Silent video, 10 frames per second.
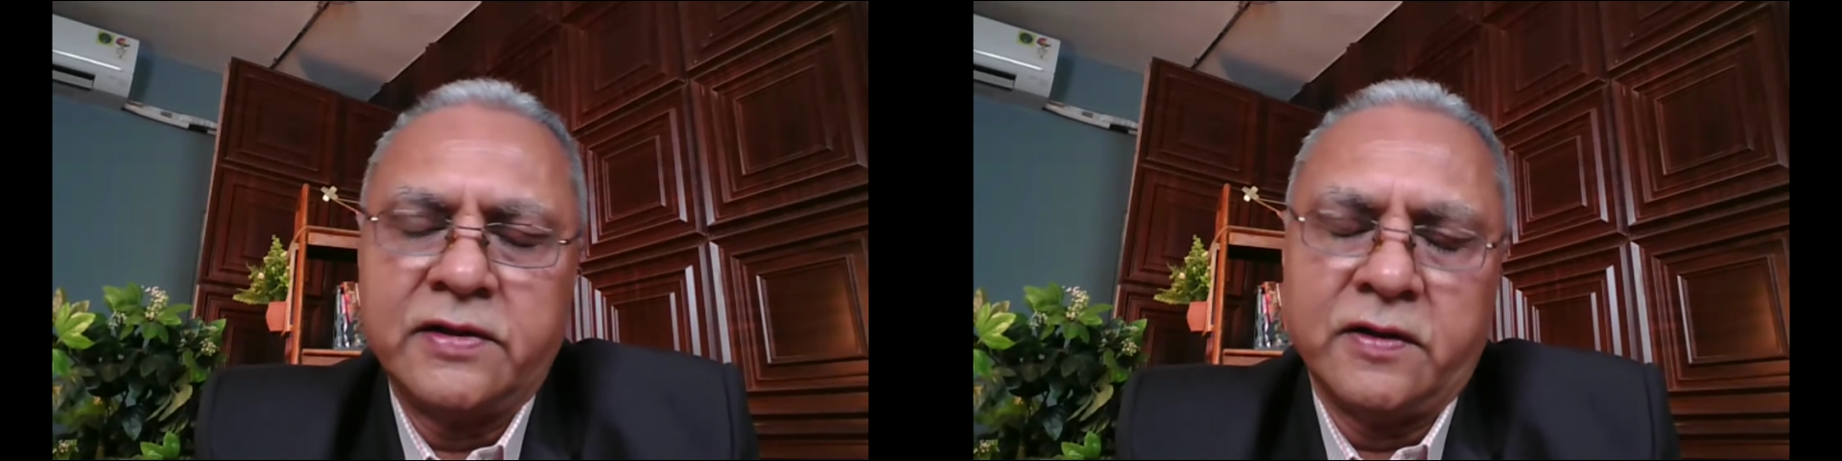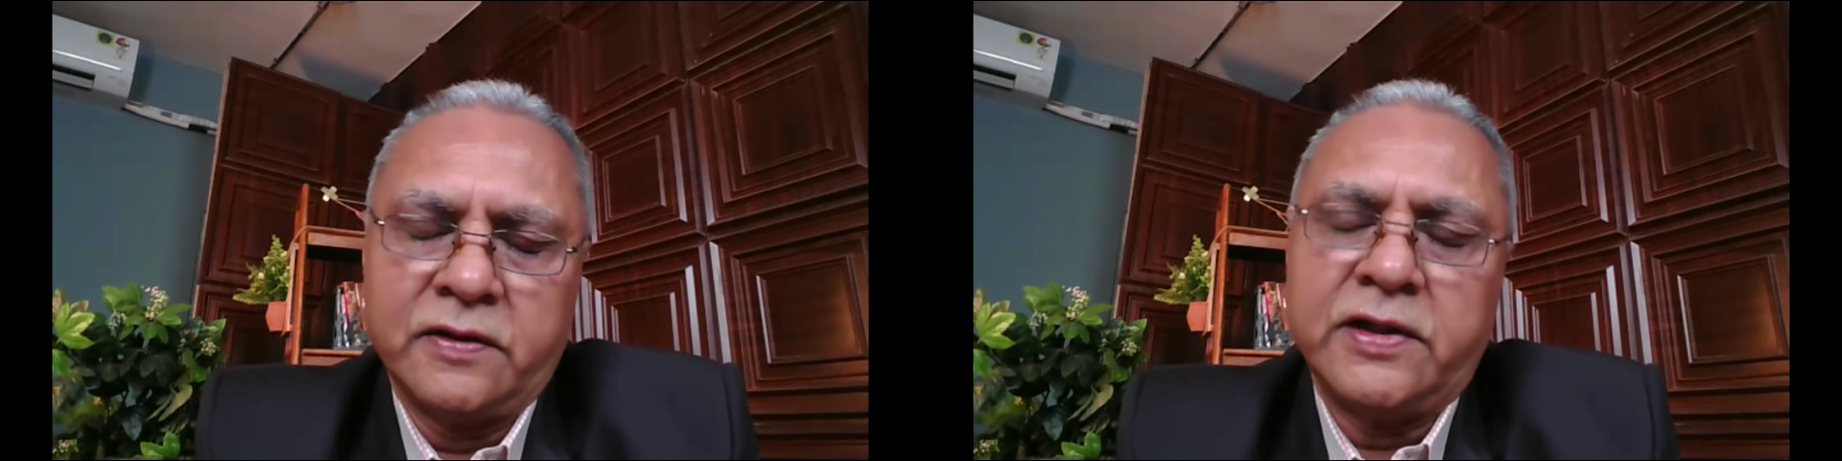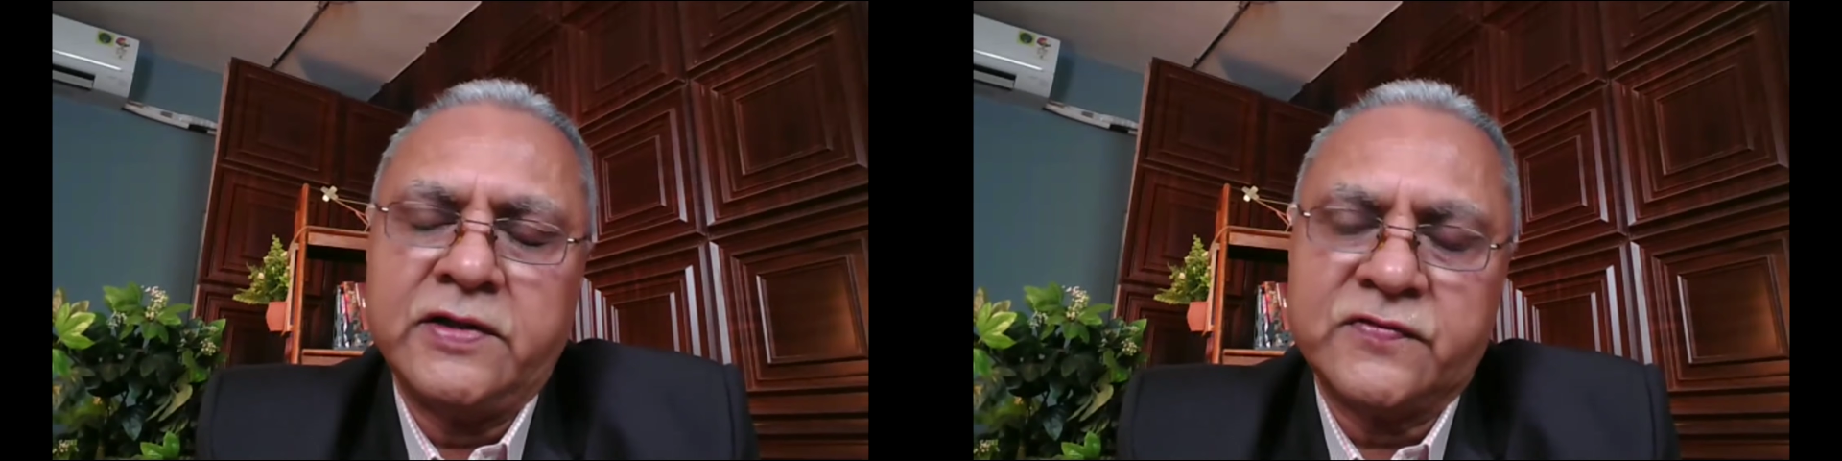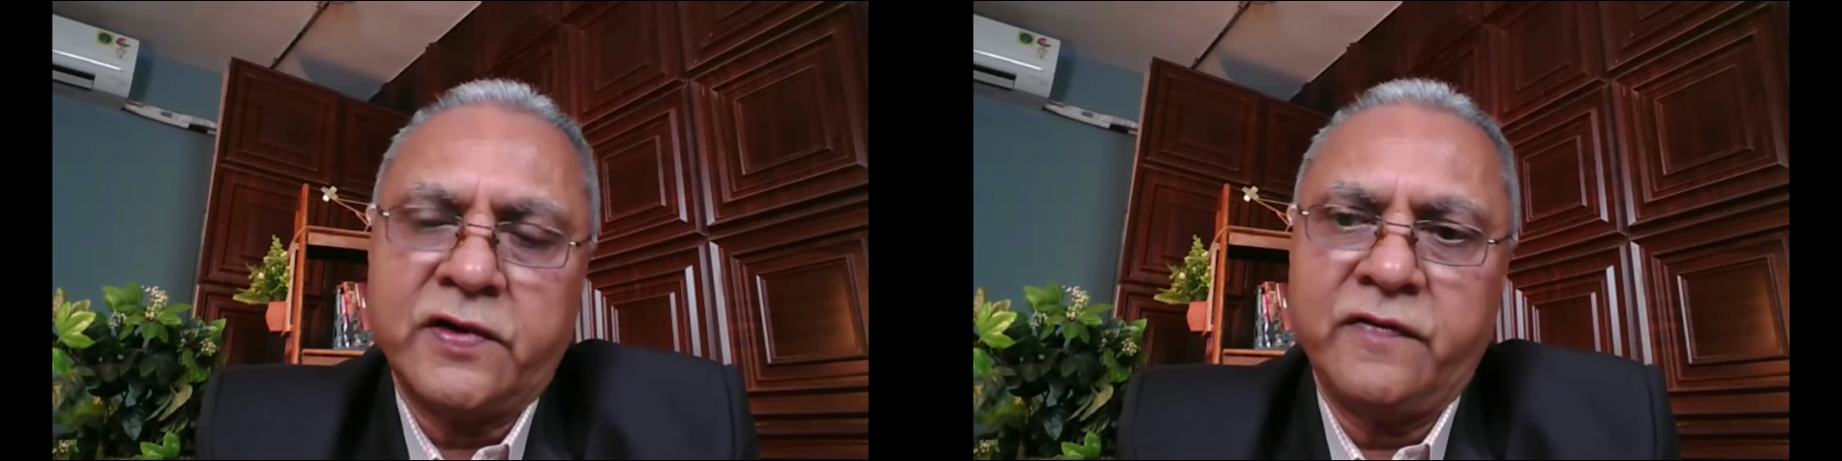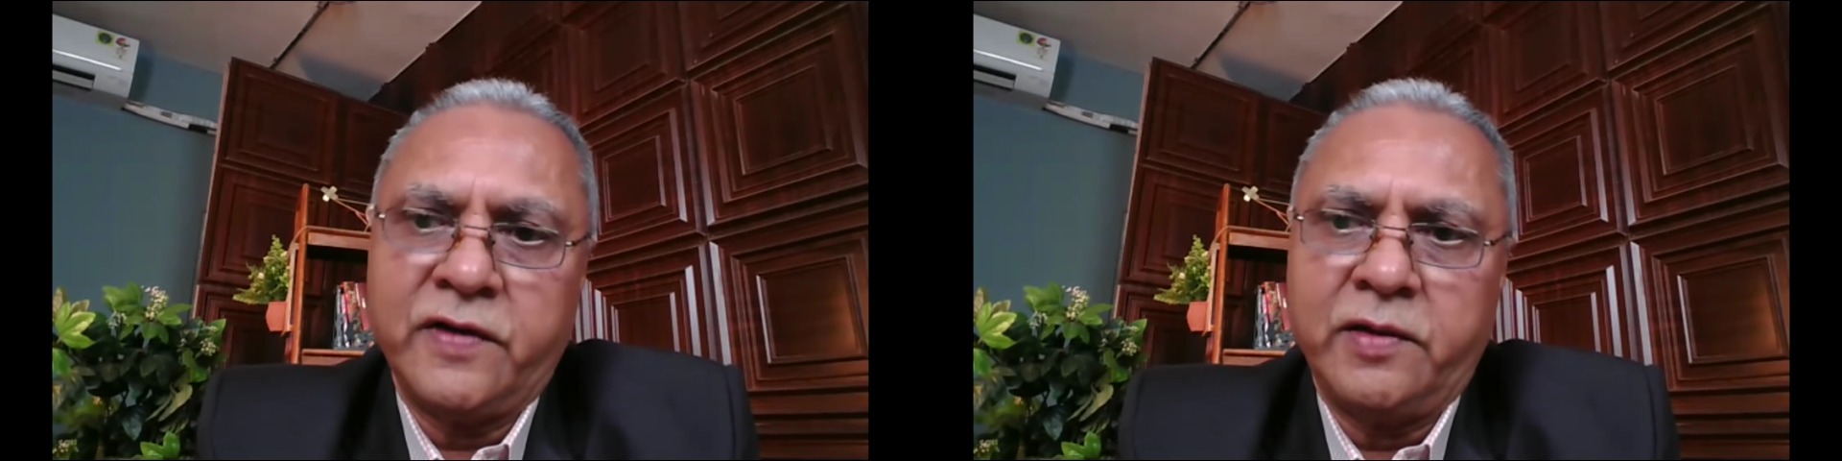yeah, that is
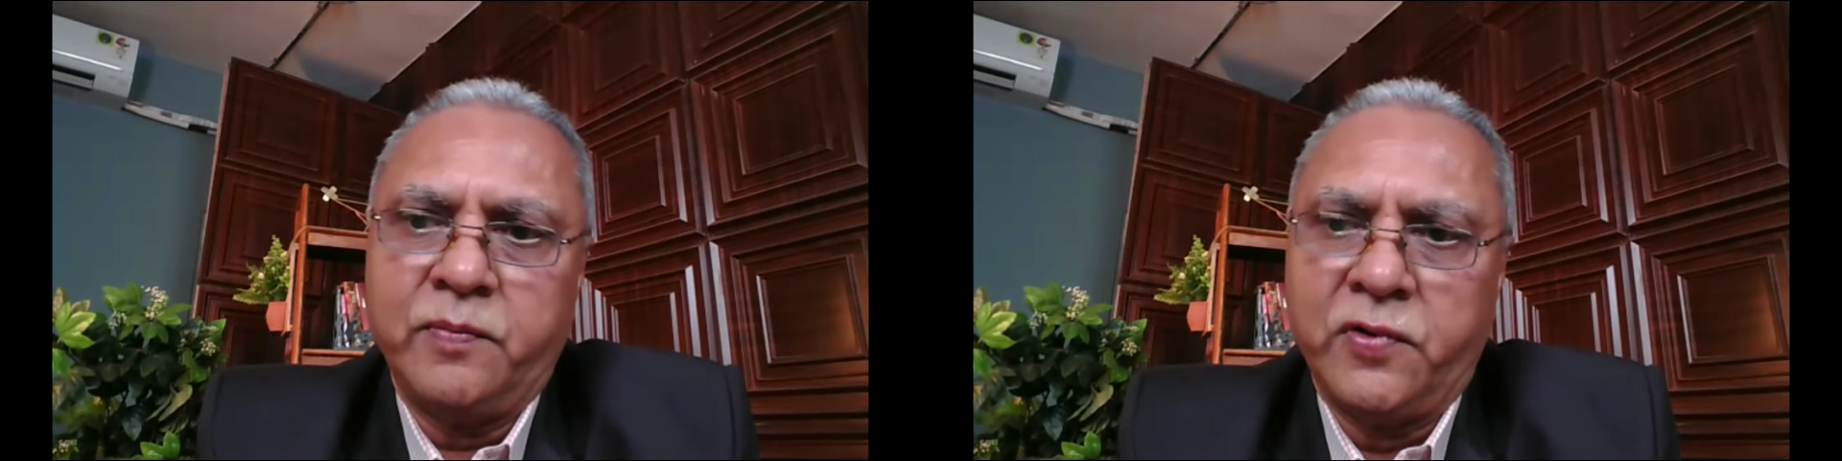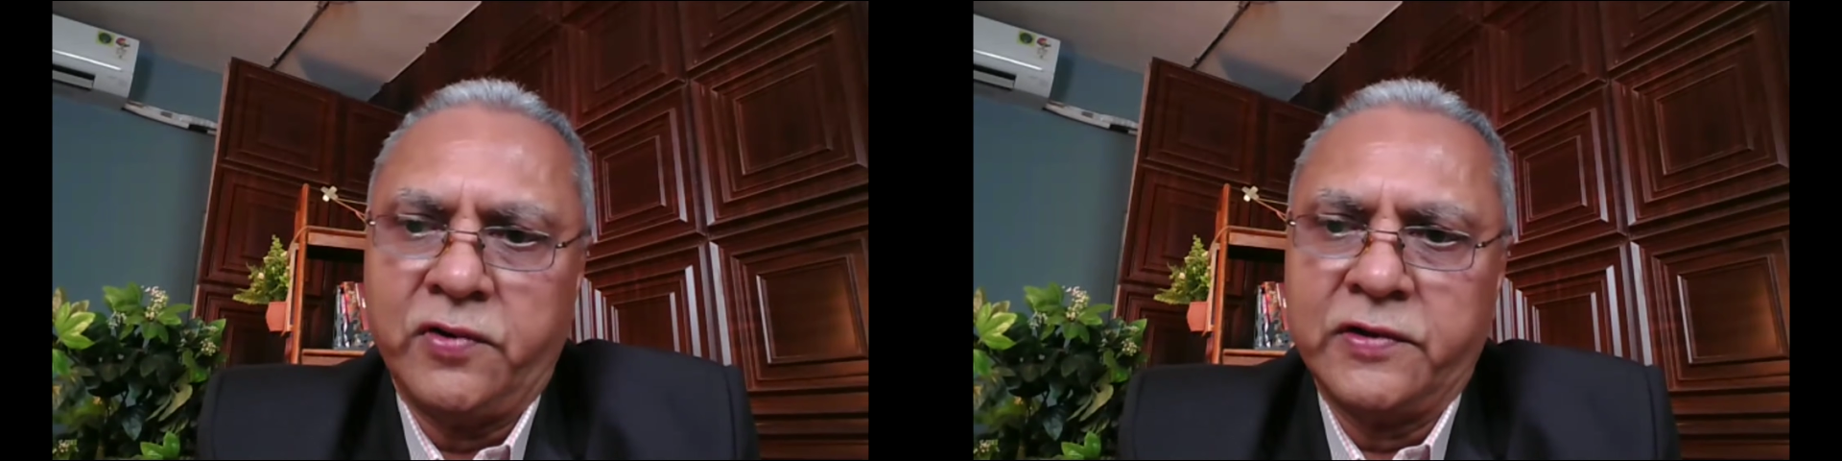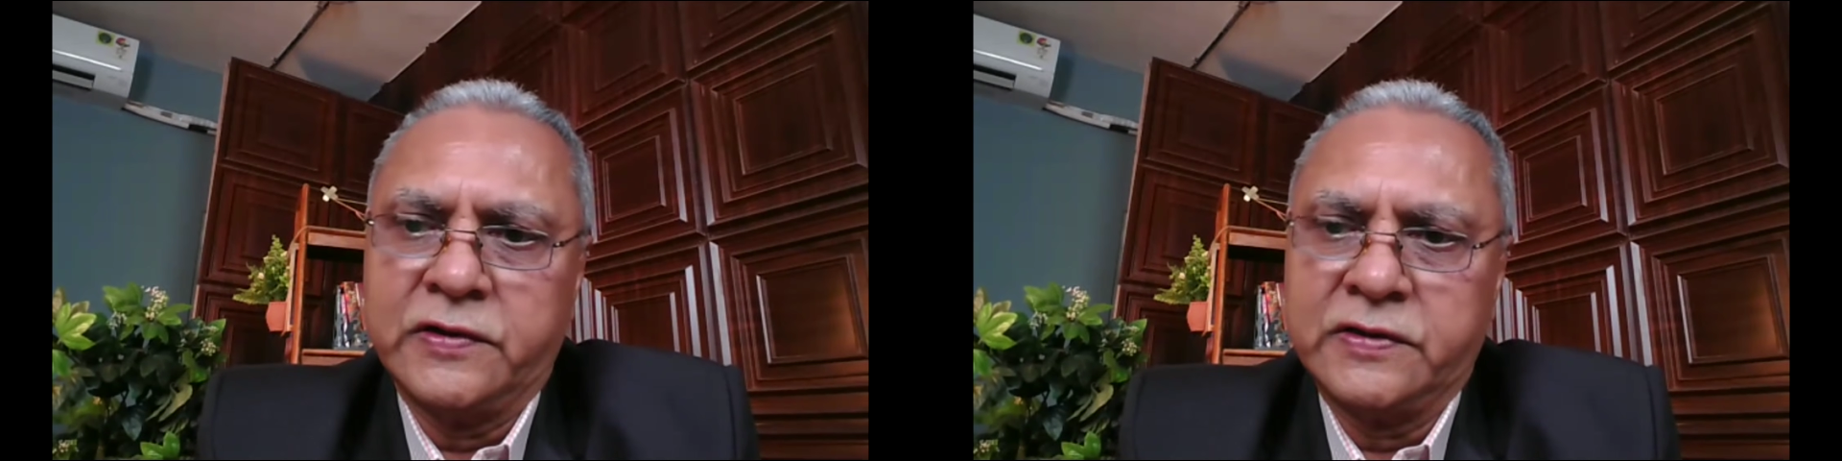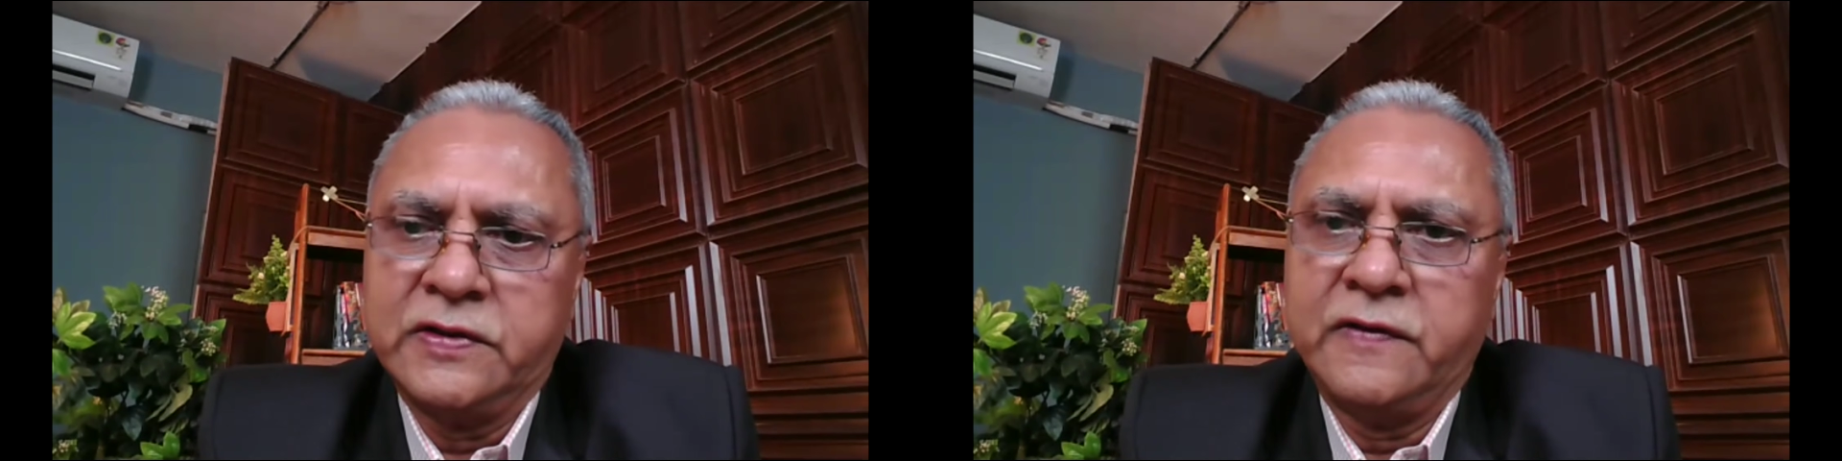very, very important.